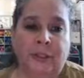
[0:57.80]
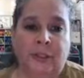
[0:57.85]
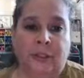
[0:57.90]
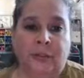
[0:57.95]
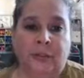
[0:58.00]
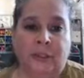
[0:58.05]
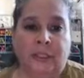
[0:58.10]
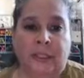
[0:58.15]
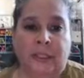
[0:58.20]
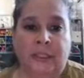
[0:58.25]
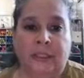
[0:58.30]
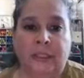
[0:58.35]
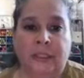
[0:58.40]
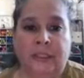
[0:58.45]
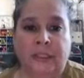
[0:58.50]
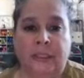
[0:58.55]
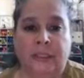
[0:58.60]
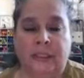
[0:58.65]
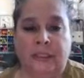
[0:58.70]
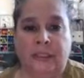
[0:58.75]
Associates, and
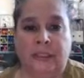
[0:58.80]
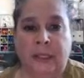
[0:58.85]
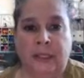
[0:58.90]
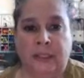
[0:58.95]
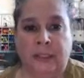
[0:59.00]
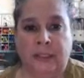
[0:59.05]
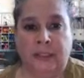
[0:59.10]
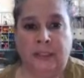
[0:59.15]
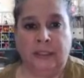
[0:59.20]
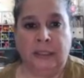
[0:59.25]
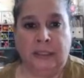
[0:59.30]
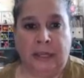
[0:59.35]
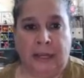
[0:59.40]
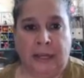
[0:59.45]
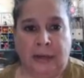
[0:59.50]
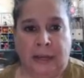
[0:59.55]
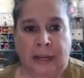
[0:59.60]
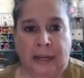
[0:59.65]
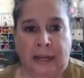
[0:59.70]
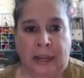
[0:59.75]
this is a little
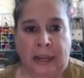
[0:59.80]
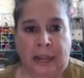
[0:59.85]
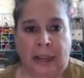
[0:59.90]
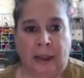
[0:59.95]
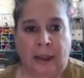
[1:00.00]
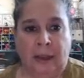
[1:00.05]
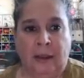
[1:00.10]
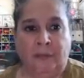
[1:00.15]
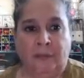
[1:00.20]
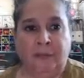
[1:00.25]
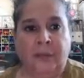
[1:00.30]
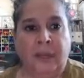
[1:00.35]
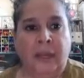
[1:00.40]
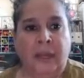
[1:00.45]
account I have.